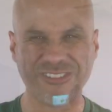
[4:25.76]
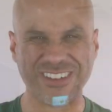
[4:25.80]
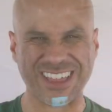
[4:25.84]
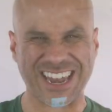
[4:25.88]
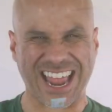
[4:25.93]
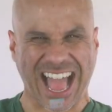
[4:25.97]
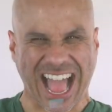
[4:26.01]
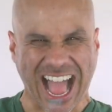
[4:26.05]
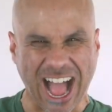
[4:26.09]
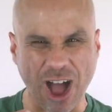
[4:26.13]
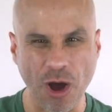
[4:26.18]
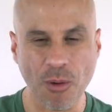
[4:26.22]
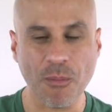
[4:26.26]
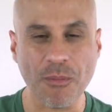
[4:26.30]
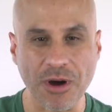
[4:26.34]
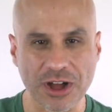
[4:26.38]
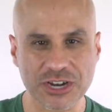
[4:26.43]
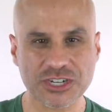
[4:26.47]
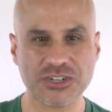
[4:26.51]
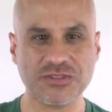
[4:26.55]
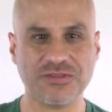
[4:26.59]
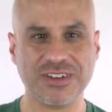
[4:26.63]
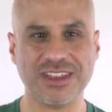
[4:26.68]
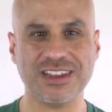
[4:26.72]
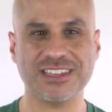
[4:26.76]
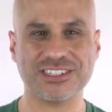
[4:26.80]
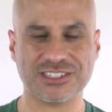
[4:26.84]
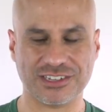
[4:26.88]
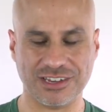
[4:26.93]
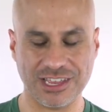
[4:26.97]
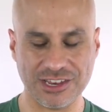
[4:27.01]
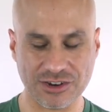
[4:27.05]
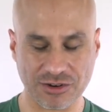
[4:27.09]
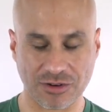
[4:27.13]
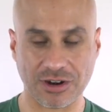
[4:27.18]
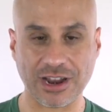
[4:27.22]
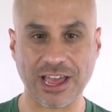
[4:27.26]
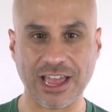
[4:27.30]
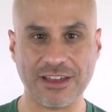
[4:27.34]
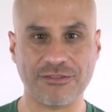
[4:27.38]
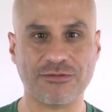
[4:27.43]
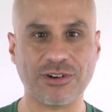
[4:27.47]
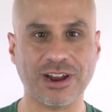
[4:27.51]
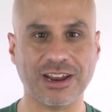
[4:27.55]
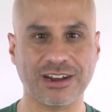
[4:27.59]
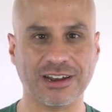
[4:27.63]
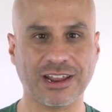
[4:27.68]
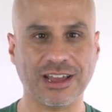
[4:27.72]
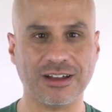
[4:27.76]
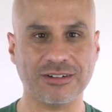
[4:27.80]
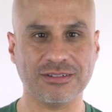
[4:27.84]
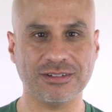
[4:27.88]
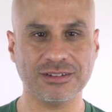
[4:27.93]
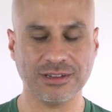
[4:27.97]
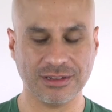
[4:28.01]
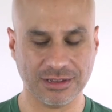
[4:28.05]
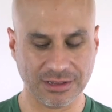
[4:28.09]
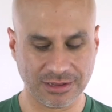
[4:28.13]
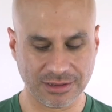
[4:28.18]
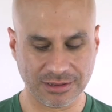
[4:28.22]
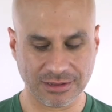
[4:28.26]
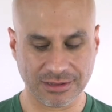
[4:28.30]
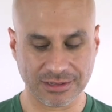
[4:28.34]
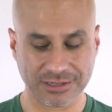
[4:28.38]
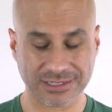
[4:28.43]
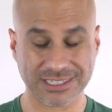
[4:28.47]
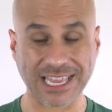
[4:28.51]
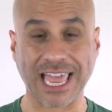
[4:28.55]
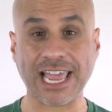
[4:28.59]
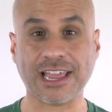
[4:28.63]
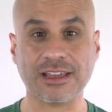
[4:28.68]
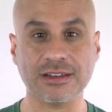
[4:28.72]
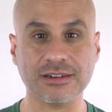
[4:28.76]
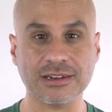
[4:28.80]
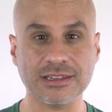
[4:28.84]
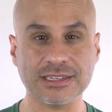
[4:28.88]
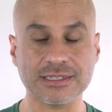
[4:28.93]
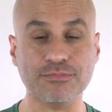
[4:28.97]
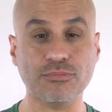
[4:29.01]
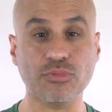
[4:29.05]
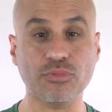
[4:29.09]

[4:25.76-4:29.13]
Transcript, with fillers: of it. How much of it is in your life right now? Second is